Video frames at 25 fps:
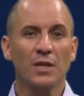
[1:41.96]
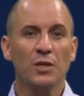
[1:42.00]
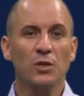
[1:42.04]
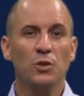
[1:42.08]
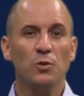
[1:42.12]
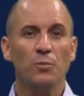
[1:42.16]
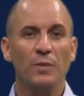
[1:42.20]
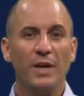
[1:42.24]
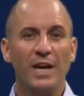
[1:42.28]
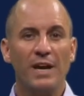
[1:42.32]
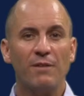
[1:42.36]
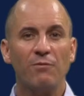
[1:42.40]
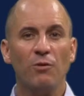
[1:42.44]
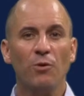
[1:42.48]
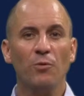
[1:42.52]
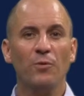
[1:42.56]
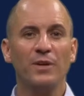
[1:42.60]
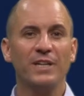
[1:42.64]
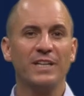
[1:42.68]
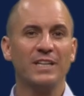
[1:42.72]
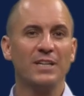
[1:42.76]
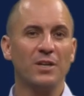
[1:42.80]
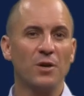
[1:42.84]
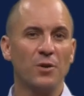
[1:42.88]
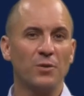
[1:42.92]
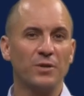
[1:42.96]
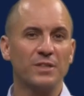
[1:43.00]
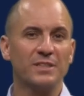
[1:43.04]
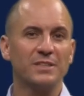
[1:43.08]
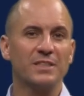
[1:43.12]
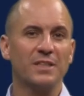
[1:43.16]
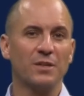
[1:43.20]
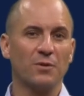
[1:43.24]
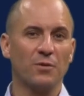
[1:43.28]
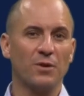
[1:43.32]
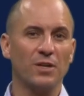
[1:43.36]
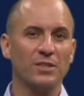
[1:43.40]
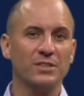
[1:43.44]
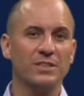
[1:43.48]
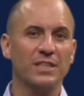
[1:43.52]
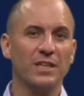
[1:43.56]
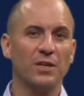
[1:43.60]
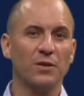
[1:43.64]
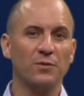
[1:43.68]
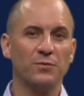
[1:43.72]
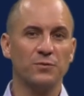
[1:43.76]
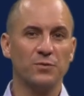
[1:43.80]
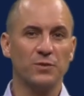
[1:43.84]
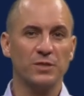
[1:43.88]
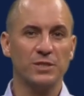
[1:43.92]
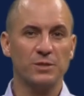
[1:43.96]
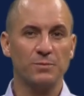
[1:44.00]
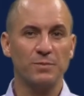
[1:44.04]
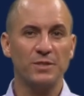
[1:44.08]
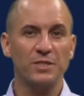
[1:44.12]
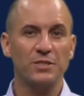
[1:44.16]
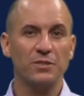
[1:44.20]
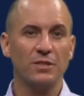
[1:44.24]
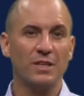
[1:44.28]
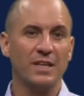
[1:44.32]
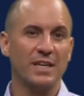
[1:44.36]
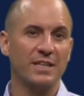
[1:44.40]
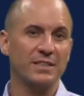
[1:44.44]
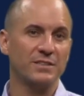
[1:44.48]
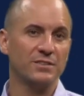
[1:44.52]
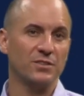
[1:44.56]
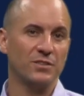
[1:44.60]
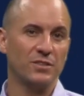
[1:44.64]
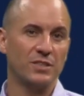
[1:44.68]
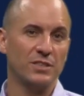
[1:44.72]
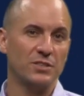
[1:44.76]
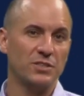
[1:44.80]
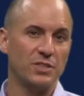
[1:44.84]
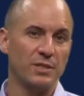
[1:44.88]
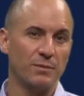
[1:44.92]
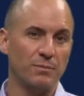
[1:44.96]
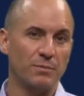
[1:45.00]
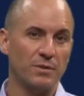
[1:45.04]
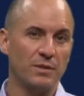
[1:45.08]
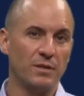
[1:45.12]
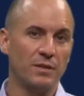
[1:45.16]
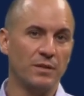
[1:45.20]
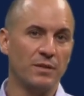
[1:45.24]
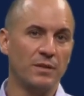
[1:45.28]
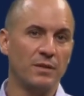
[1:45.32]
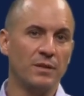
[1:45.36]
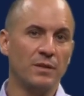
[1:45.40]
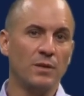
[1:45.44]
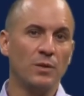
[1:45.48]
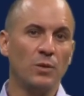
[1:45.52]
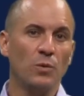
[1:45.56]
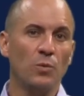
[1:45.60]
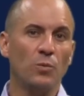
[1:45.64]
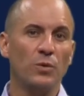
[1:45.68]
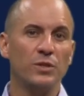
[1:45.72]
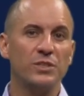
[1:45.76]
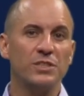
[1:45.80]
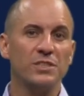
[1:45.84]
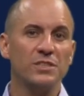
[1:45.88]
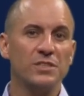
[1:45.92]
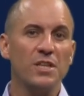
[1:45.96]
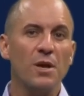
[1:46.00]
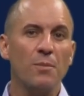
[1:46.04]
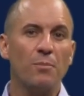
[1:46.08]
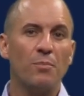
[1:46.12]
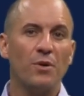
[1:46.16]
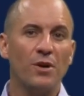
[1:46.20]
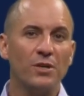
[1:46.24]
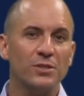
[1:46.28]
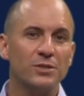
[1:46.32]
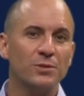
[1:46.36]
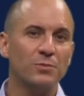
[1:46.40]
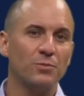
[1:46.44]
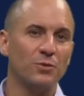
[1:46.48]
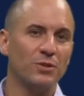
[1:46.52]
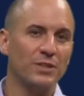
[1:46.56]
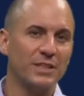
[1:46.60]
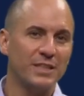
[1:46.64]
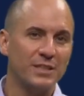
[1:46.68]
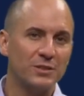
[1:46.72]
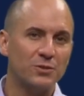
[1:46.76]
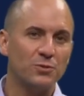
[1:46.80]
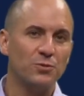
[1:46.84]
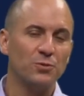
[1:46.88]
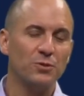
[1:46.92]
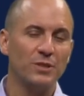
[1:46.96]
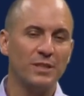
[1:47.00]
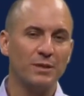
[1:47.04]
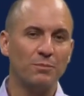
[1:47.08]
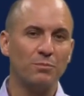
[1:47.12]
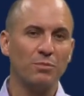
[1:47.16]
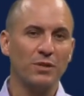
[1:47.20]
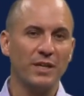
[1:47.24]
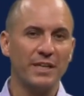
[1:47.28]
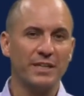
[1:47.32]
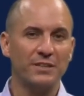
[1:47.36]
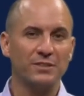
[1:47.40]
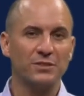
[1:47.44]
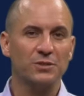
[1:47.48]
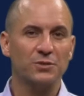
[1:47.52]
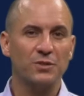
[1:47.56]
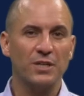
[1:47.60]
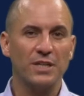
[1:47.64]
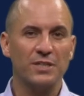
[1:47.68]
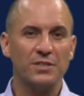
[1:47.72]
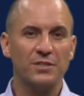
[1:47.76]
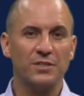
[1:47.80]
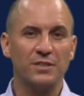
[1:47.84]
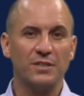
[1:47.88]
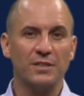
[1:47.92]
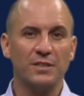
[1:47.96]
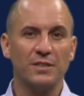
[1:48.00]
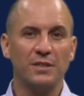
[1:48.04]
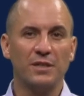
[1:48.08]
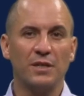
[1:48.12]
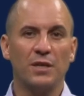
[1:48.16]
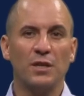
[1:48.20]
You may have already noticed the crossing of transmission lines on the chip, which is not possible in a truly planar structure.